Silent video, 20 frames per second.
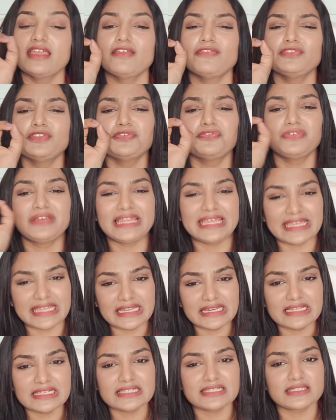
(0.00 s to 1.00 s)
If the
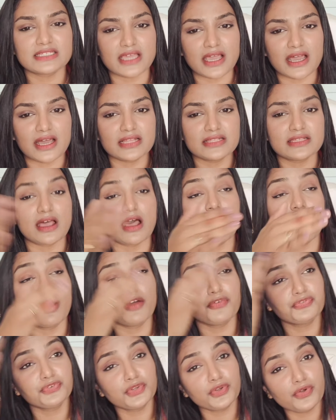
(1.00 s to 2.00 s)
flakiness starts
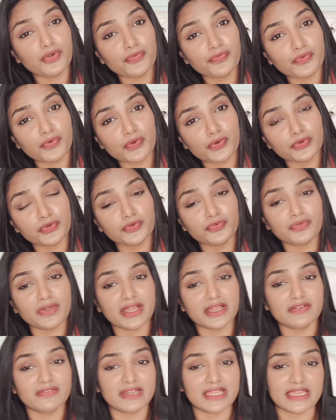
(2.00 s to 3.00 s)
after 4 to
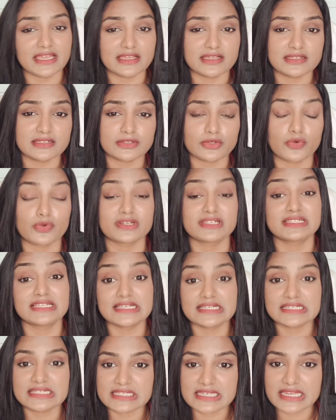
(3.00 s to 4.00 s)
5 days or
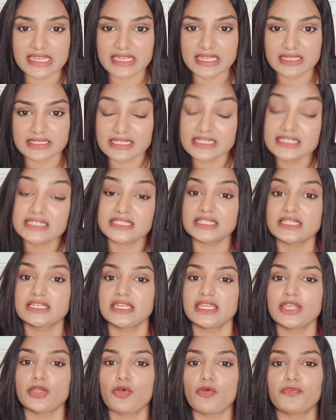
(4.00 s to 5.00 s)
6 days,
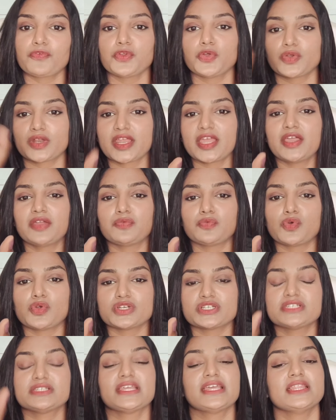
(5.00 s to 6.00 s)
6th day of your hair
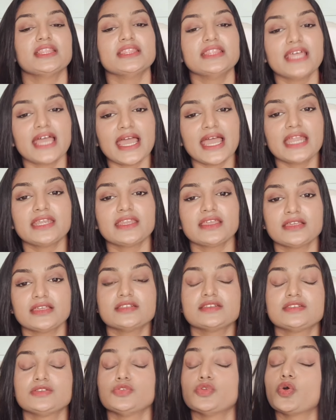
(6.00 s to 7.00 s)
wash, then that
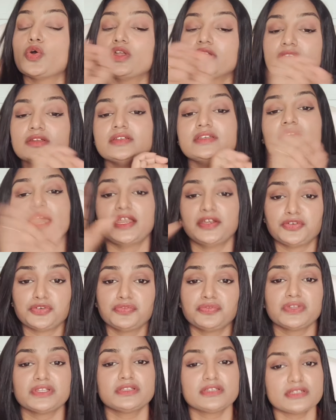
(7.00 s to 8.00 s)
is not a
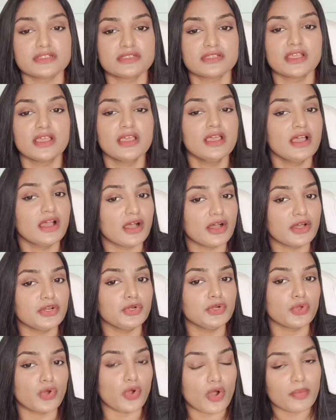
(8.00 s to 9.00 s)
dandruff. It is a
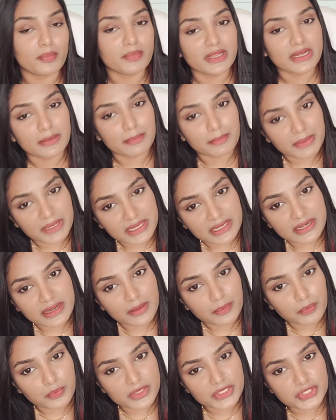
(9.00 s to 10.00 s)
normal
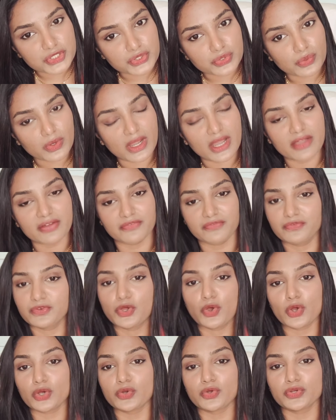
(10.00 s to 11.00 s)
buildup which you
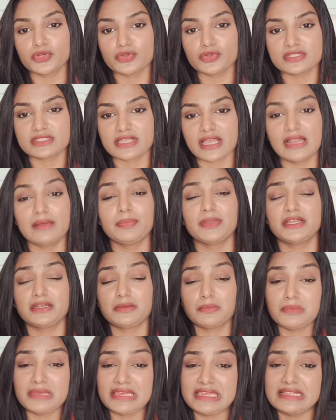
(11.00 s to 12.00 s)
have got on your scalp.
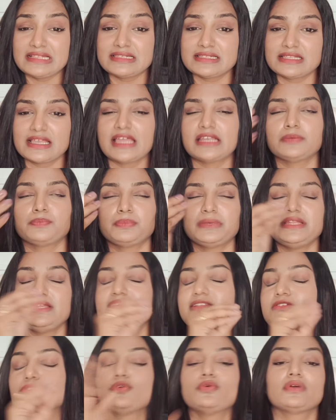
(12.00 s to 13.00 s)
It means that
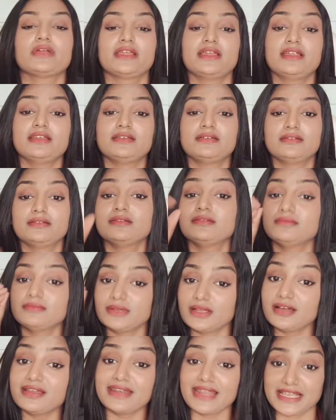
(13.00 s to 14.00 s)
please go get
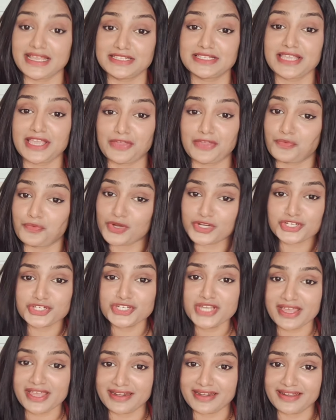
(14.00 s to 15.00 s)
a nice hair
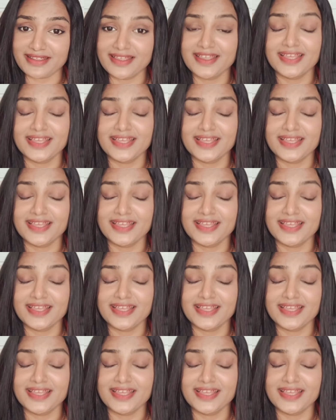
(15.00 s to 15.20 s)
wash done.